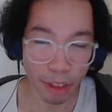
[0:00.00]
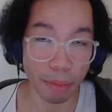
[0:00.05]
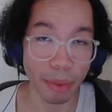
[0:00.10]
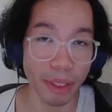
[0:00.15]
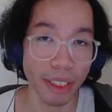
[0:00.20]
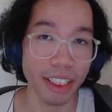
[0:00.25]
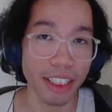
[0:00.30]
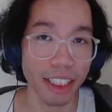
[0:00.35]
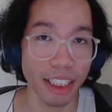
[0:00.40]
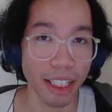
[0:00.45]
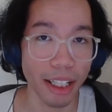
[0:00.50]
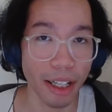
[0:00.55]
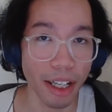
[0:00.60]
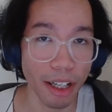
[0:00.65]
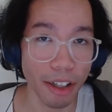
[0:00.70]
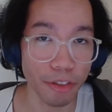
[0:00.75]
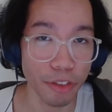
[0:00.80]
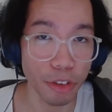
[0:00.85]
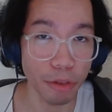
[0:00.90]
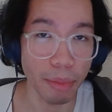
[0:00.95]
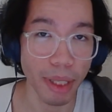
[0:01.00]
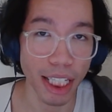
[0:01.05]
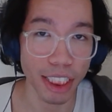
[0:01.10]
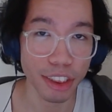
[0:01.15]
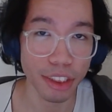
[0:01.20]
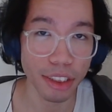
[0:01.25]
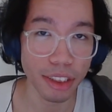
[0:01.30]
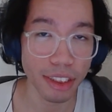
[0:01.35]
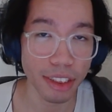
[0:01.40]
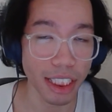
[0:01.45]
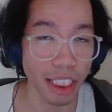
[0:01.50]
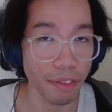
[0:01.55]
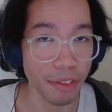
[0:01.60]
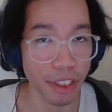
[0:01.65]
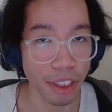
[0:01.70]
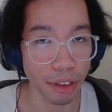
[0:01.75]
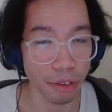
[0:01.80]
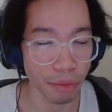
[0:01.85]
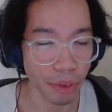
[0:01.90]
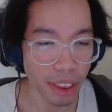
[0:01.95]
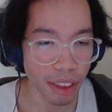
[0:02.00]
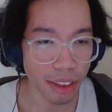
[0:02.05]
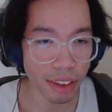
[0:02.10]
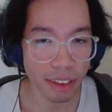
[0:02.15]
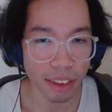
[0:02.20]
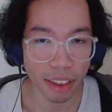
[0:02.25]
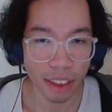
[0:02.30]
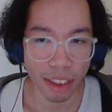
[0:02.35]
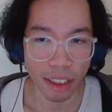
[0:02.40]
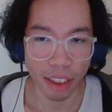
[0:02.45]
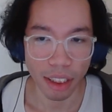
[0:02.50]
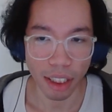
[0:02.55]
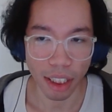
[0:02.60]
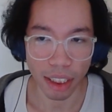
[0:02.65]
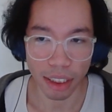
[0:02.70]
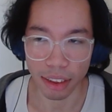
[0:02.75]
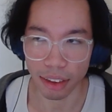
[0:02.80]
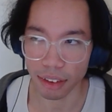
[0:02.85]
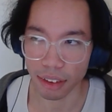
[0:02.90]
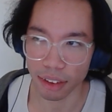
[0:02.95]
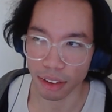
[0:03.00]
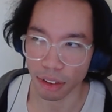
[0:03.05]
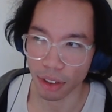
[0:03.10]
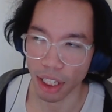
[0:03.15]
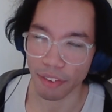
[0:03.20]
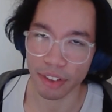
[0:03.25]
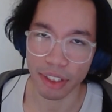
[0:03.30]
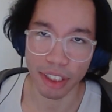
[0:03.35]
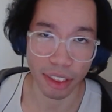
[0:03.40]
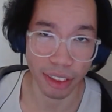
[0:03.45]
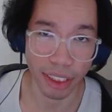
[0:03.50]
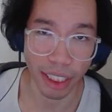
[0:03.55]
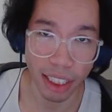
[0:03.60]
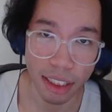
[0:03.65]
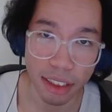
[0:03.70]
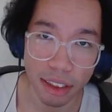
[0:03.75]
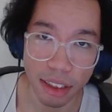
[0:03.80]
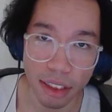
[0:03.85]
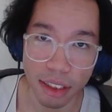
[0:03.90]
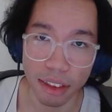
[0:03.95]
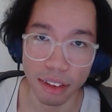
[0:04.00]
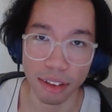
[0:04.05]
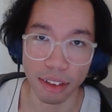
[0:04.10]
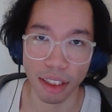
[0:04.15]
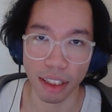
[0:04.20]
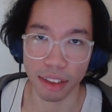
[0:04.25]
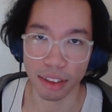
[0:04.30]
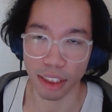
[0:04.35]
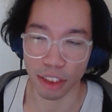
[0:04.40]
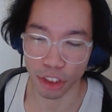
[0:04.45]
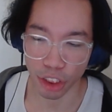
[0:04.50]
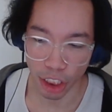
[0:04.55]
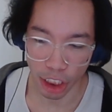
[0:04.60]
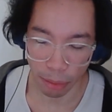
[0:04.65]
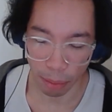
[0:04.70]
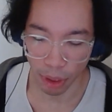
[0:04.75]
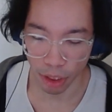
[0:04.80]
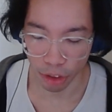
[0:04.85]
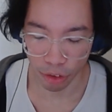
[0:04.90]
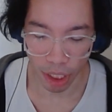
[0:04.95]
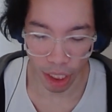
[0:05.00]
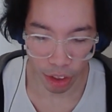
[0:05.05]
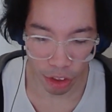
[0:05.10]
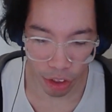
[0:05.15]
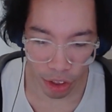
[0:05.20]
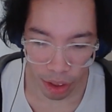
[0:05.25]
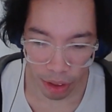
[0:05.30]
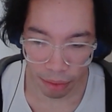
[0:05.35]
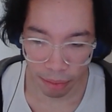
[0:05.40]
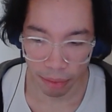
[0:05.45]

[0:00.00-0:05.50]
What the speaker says: picking a few batches every single week, and no, every single day, because I changed my strategy.